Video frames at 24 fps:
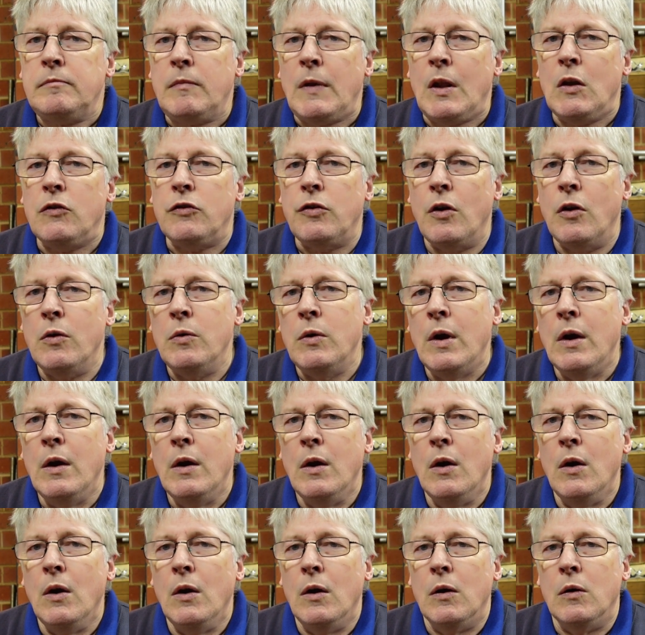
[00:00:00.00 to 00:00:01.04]
So
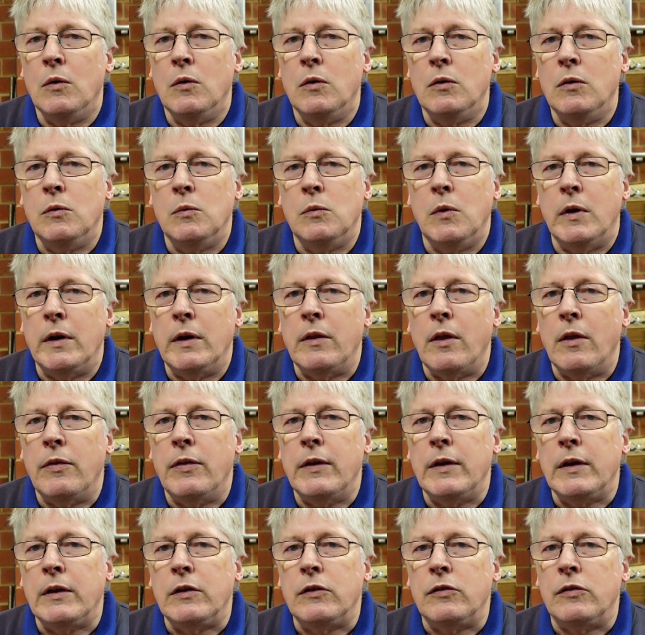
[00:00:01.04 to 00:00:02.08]
one of the
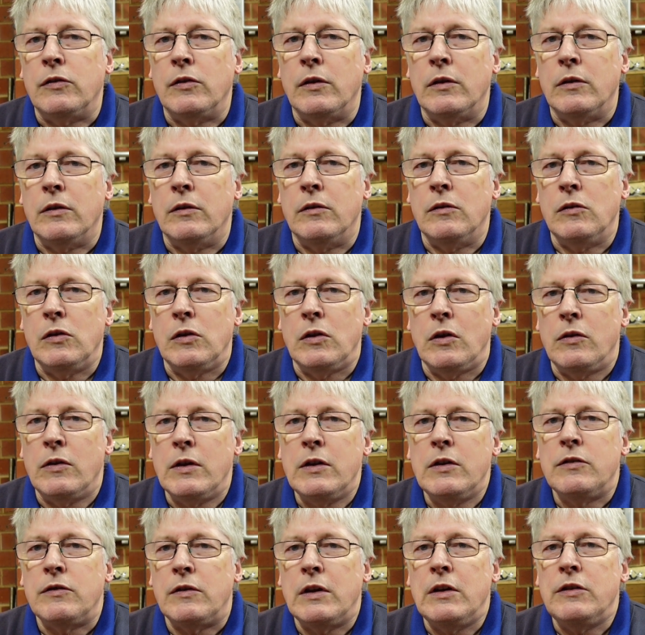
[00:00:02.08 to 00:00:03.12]
things that,
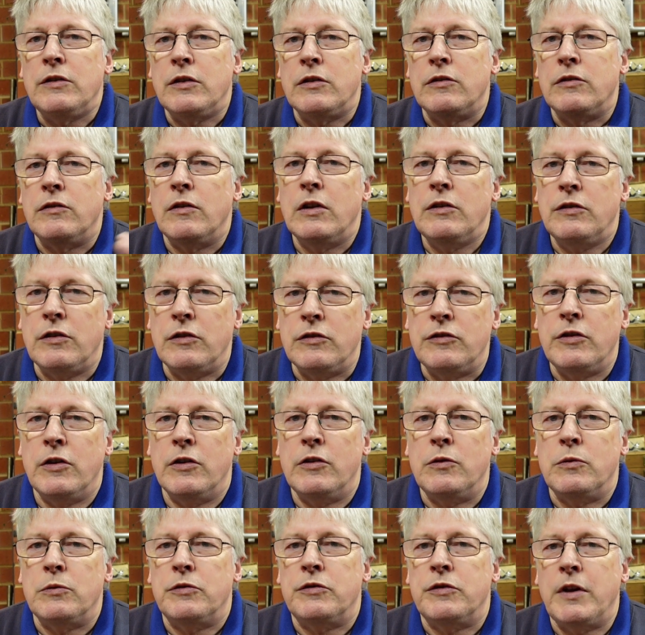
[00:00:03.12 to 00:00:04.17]
these are
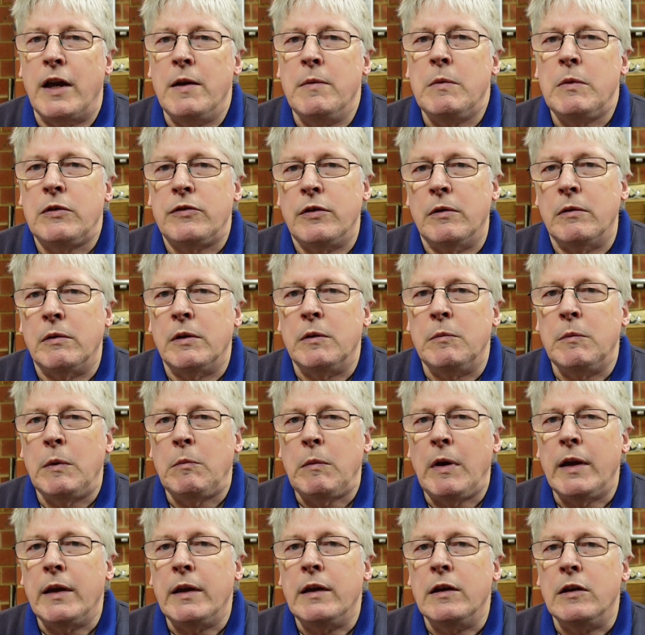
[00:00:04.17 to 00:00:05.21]
general statements I'm going to be
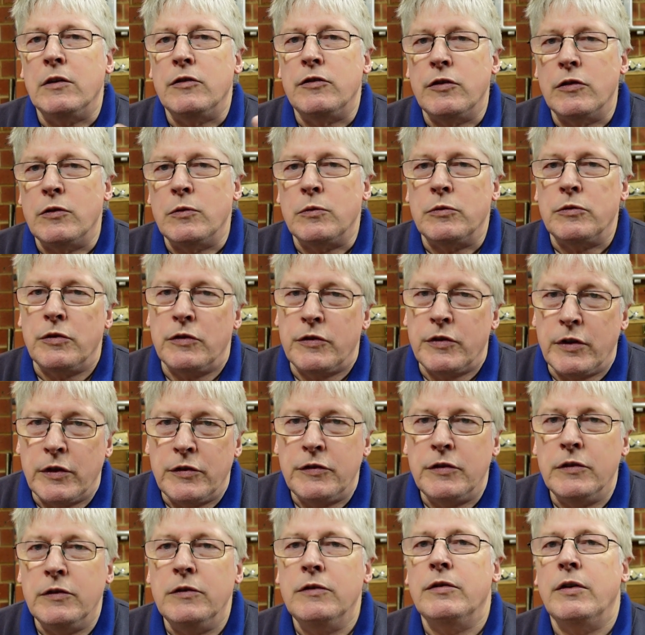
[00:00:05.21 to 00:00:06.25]
making, and general
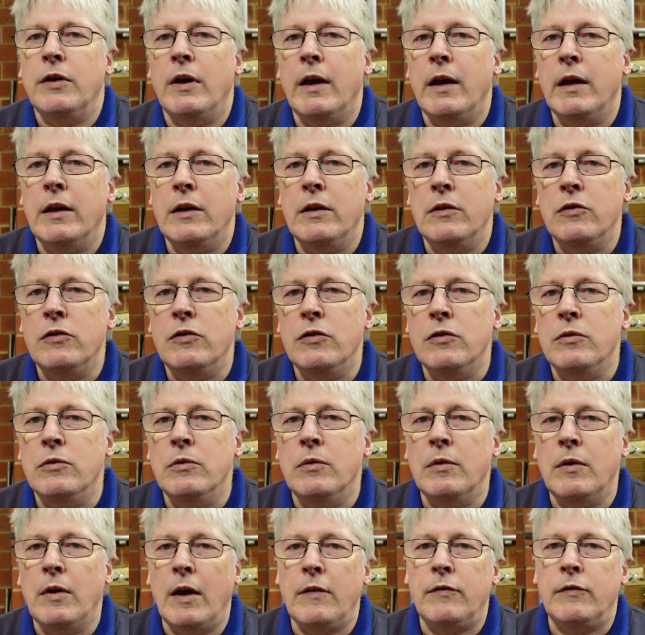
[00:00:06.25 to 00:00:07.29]
suggestions, and
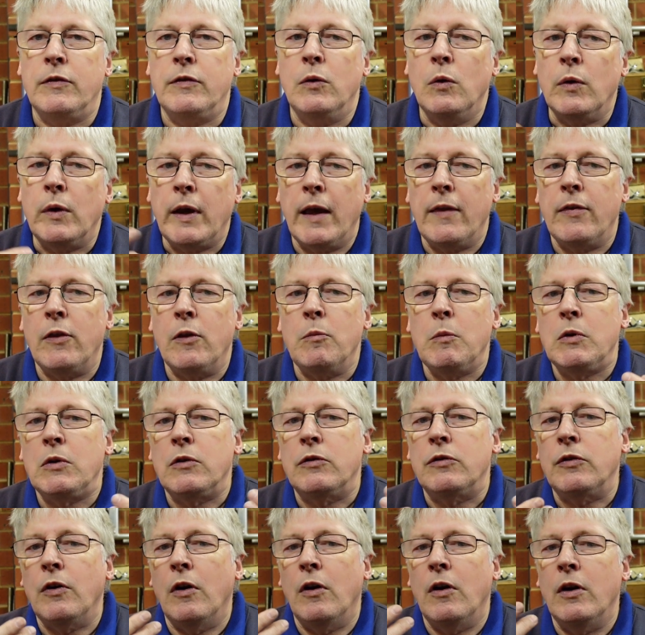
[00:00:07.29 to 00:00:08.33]
you have to look at them and
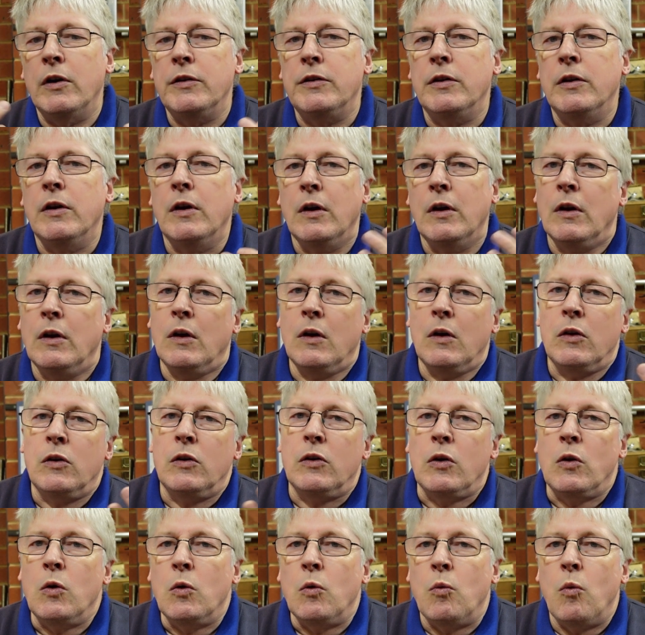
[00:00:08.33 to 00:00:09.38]
decide,
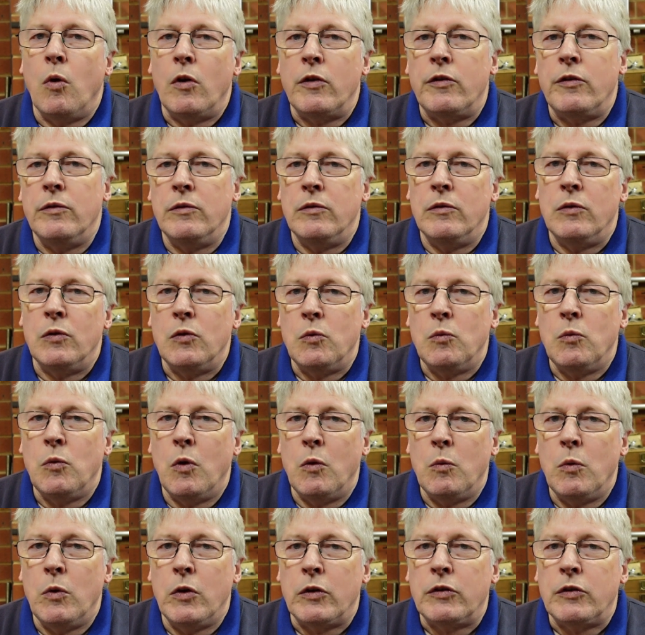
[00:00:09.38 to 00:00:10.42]
what
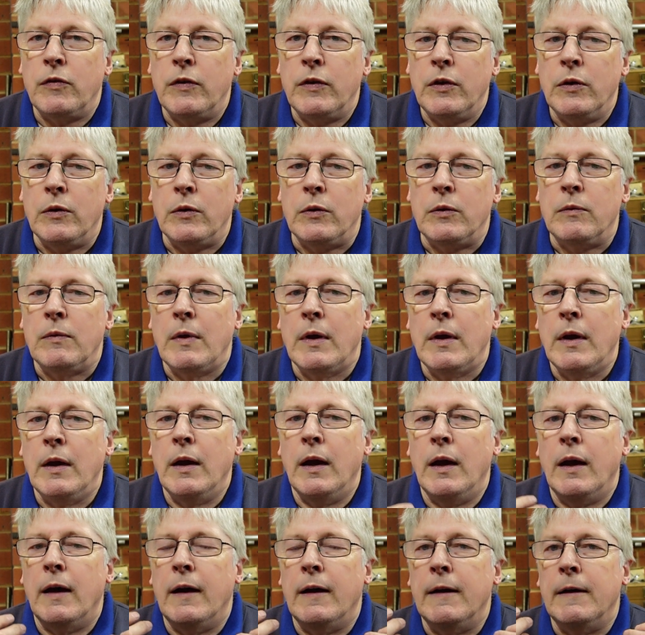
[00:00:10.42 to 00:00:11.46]
works for you.
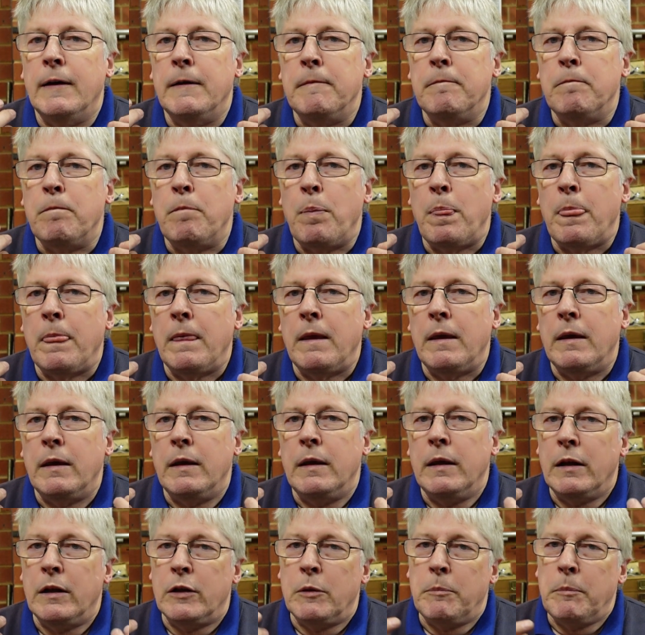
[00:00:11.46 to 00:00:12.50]

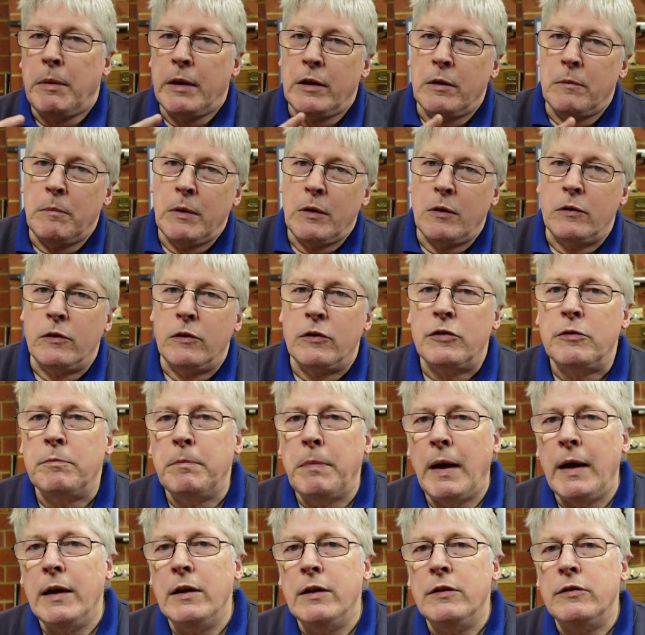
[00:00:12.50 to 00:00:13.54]
It'll depend a bit on your
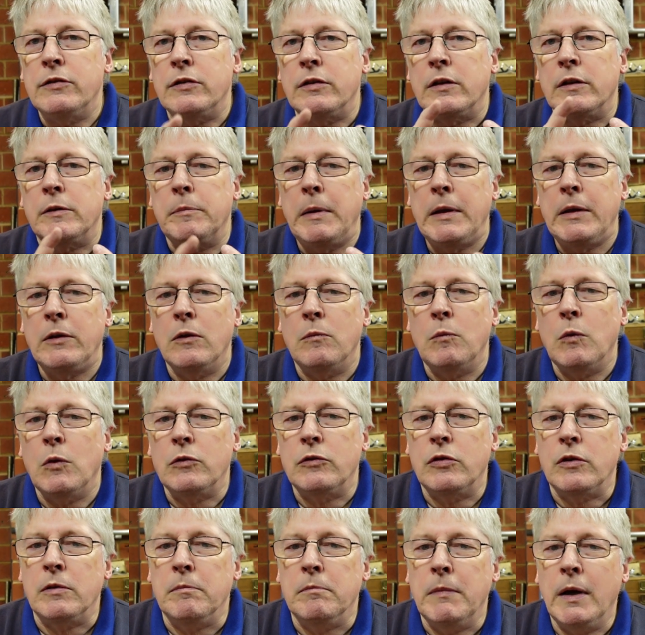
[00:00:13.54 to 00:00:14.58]
space, it'll depend on
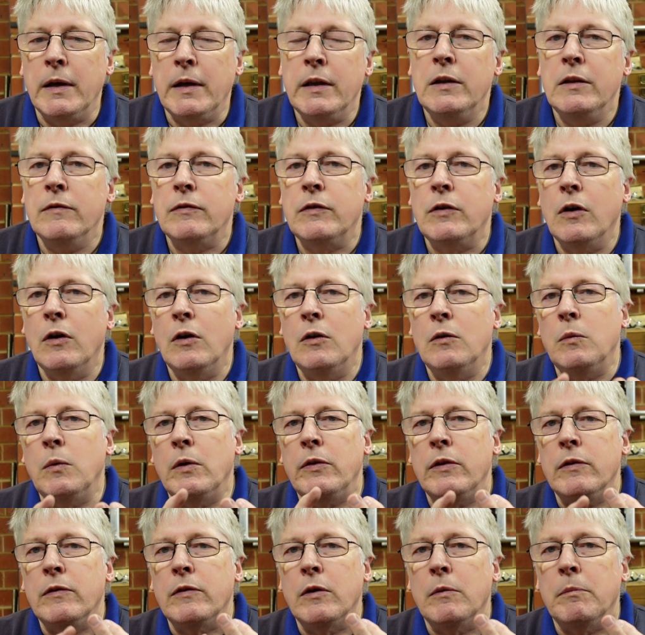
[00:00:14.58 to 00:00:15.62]
what sort of money you've got,
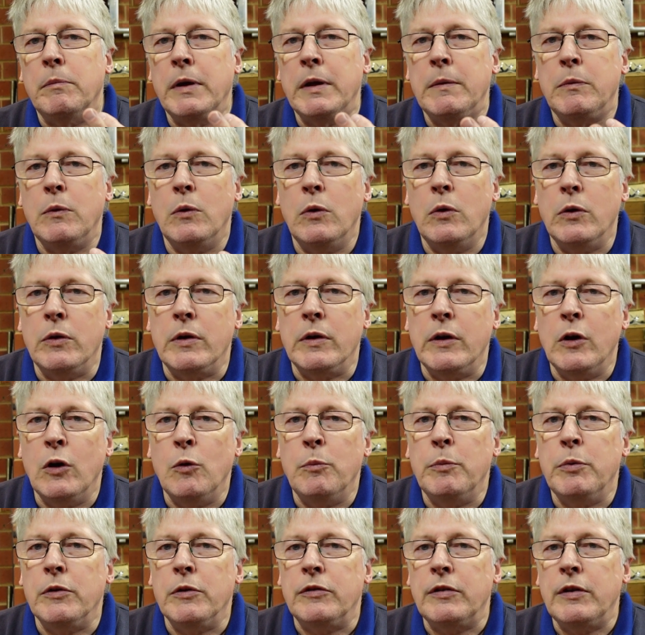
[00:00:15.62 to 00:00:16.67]
whether you've got people who can
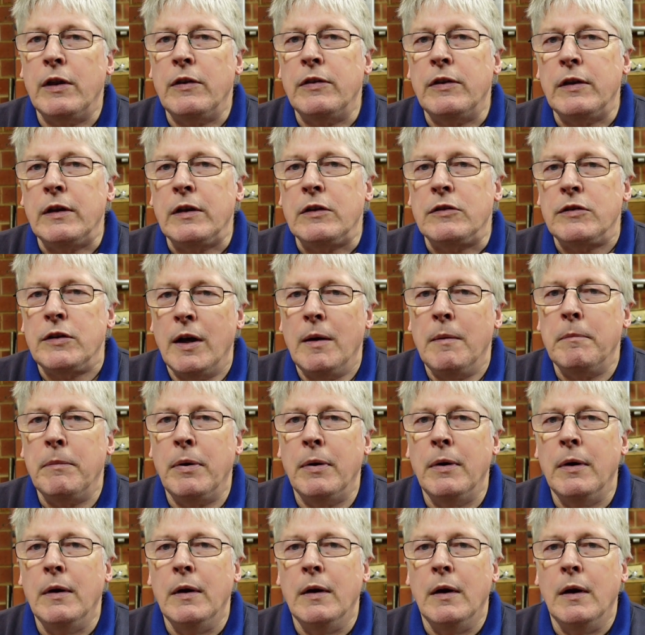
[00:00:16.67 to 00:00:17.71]
help you set things
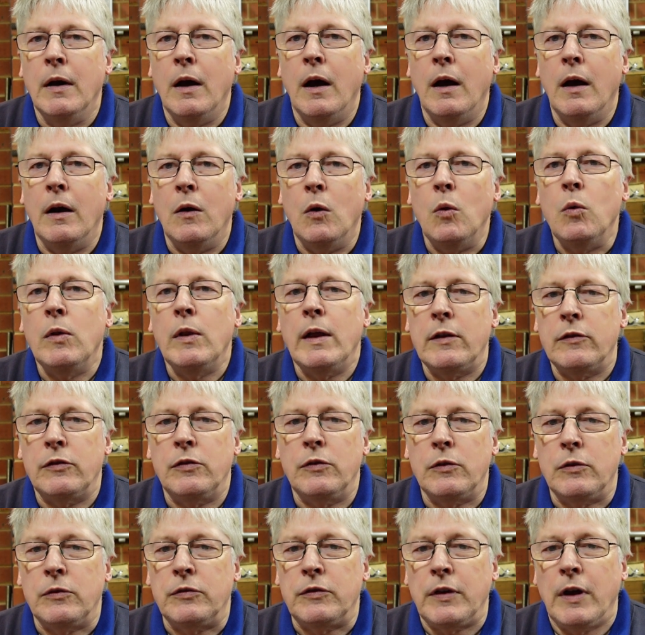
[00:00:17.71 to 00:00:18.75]
up, all that
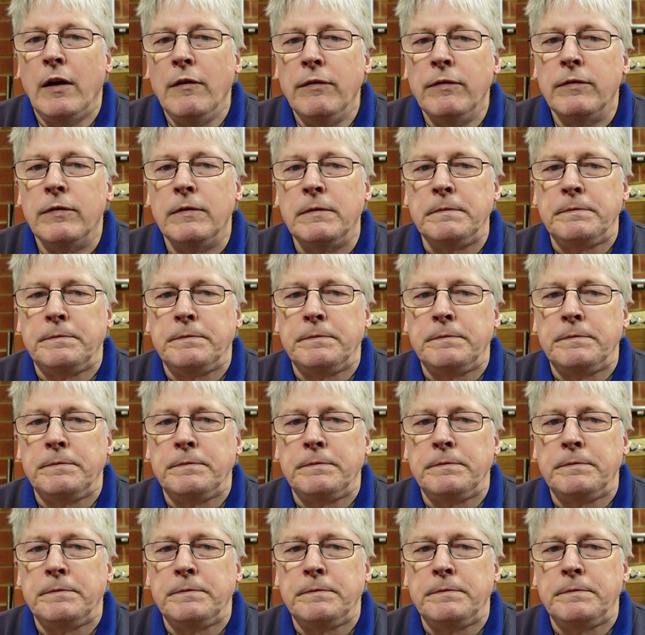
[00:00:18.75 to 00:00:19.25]
sort of stuff.